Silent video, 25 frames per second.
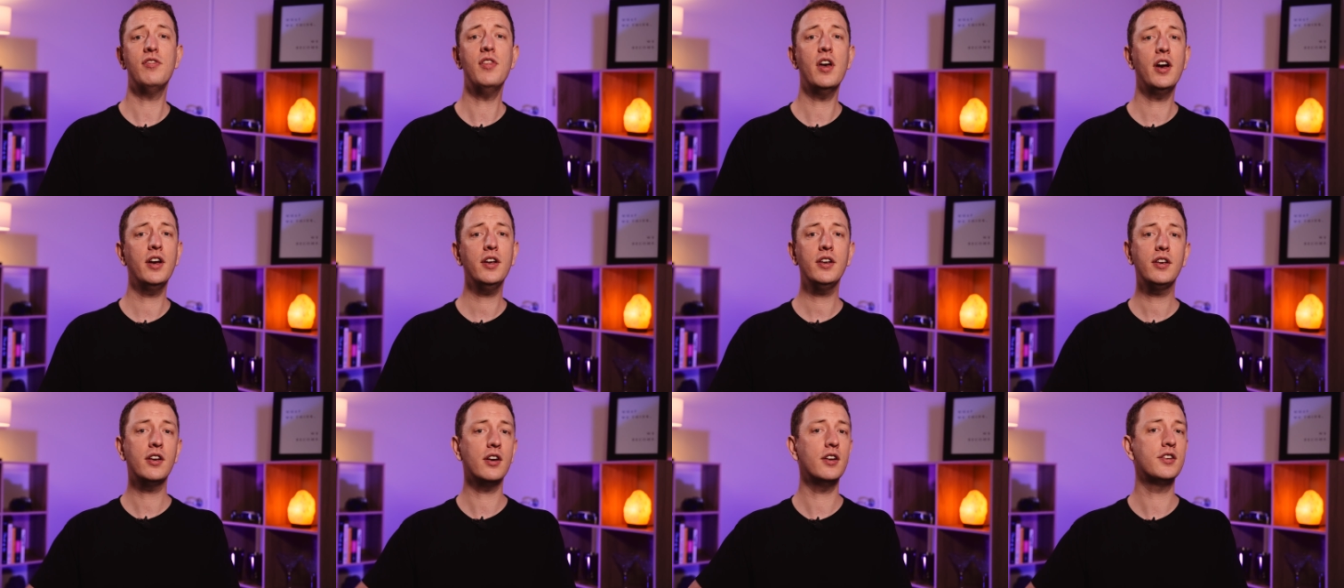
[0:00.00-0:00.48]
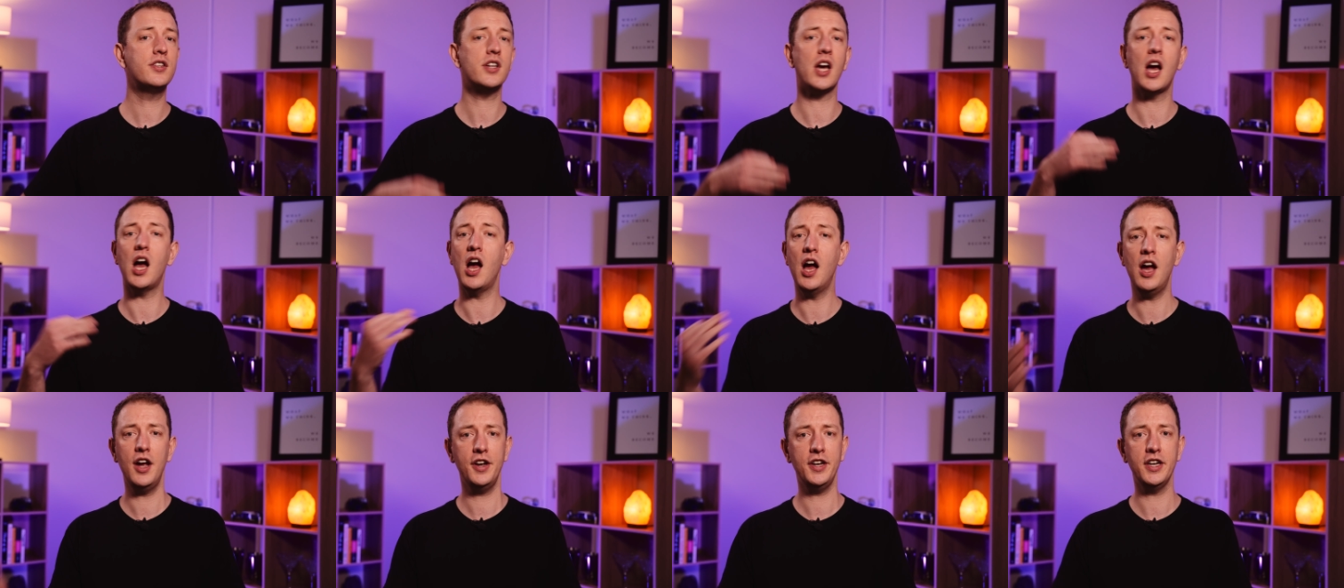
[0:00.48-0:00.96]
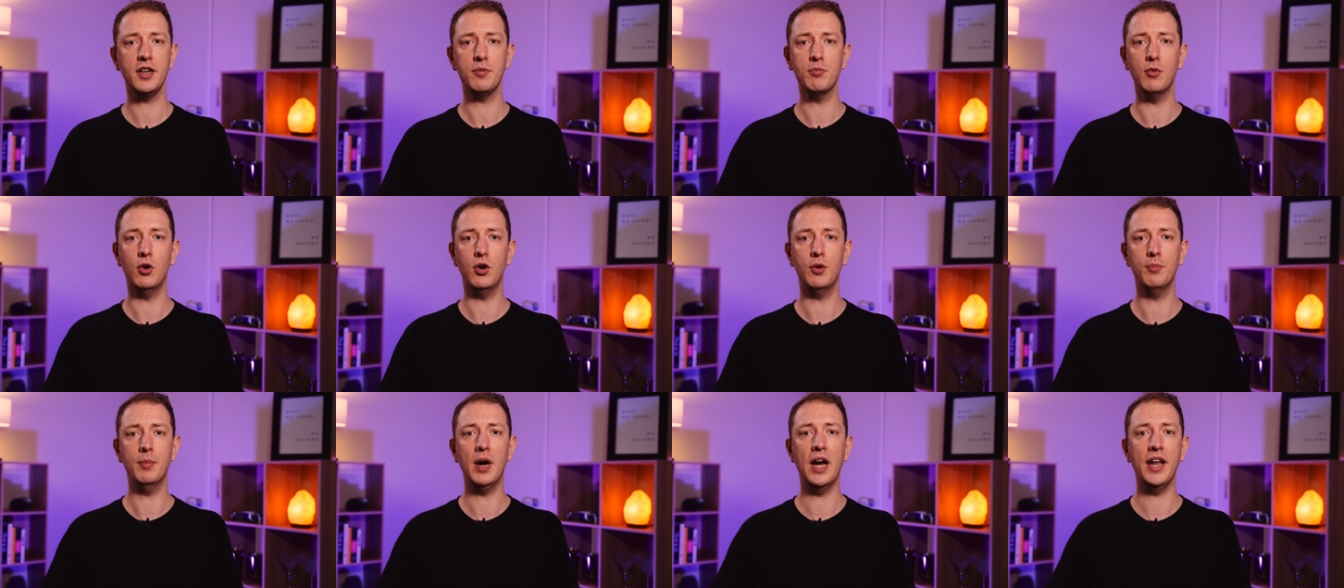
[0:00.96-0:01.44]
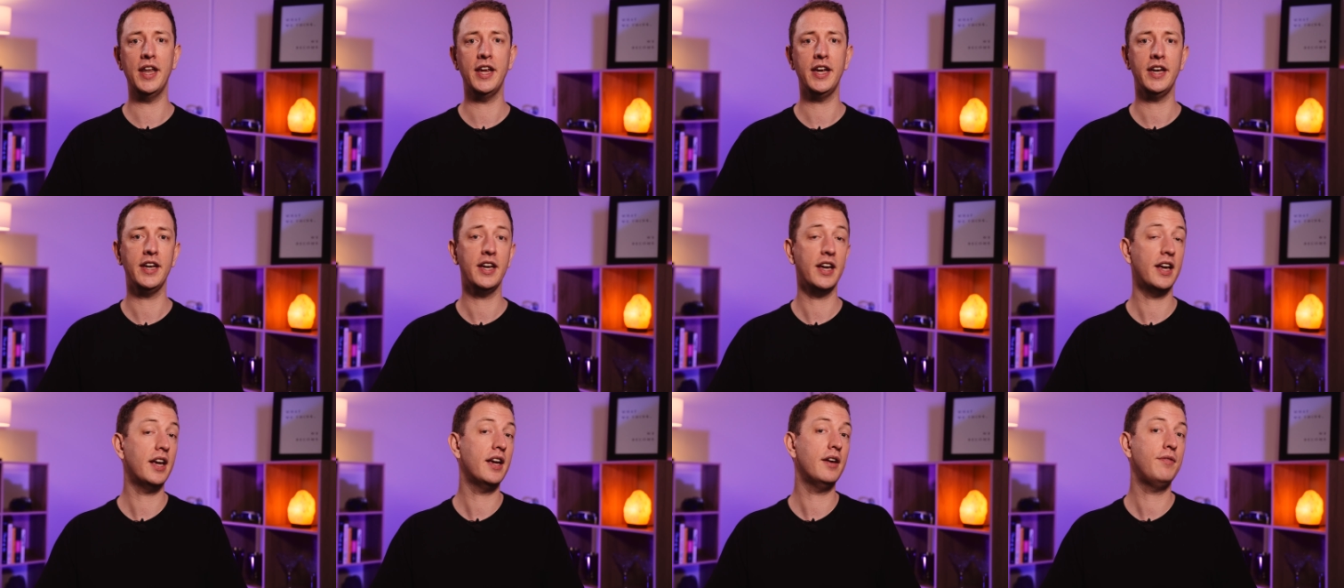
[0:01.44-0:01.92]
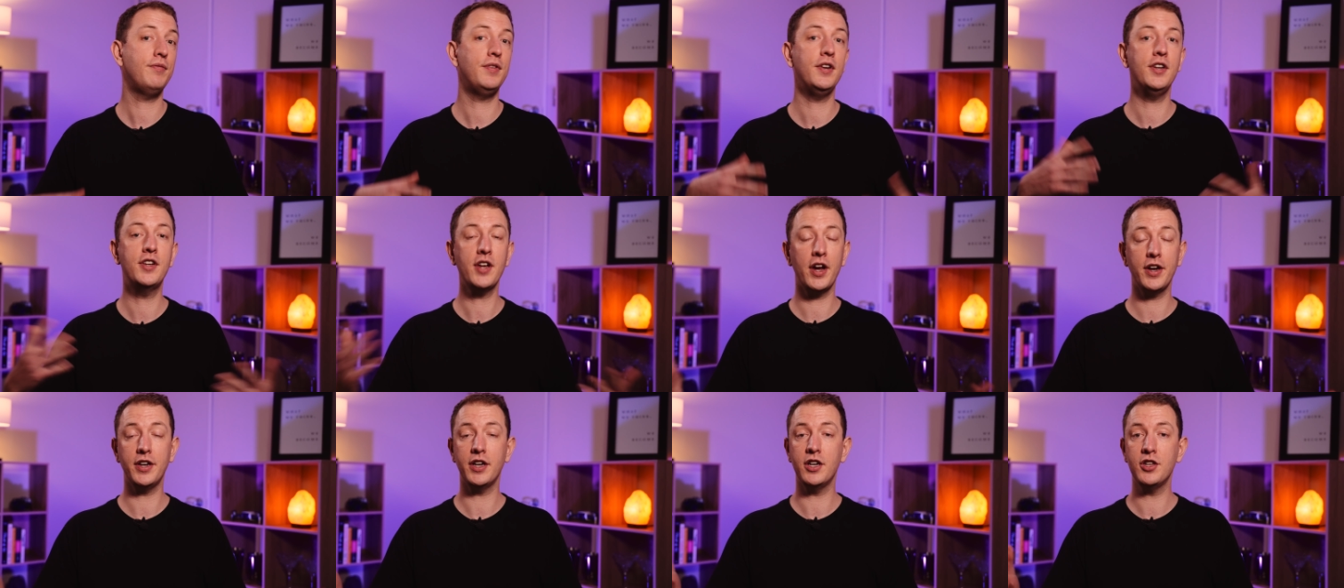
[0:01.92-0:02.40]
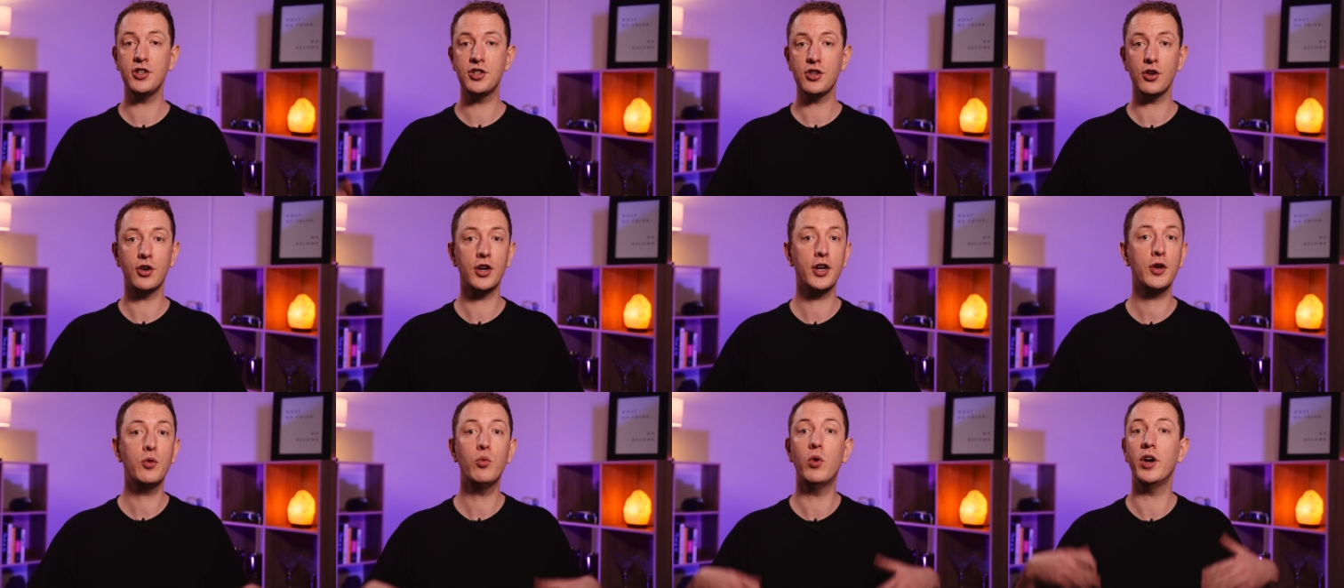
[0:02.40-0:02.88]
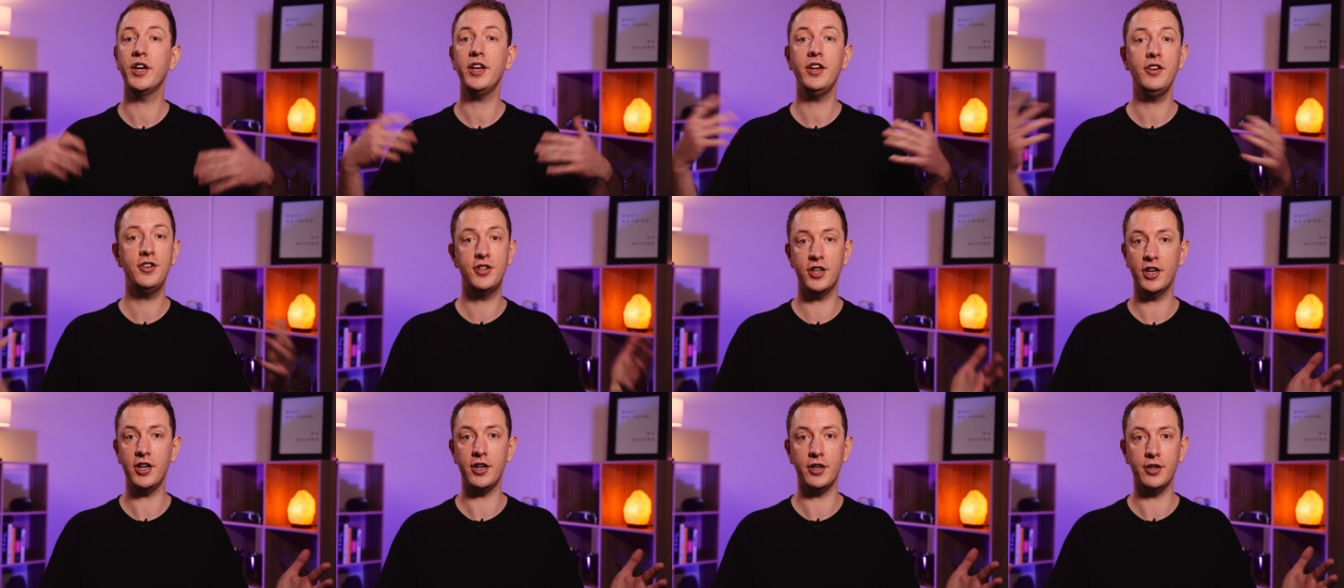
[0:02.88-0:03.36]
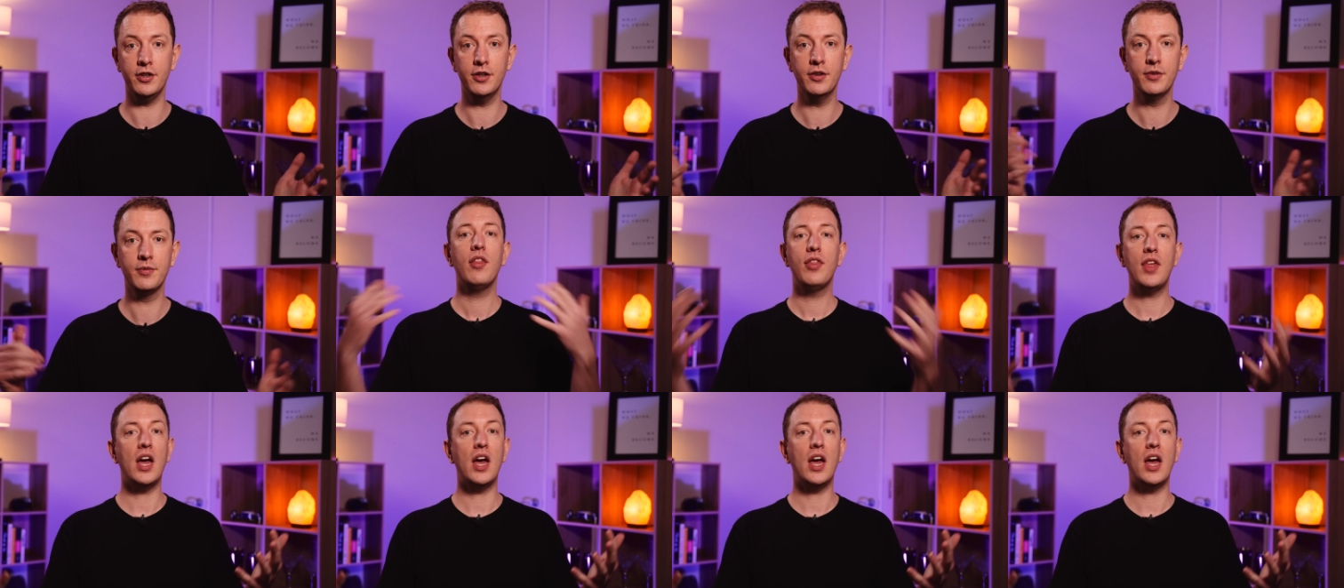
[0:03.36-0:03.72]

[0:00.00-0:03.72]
no good earning more money if you don't enjoy what you do.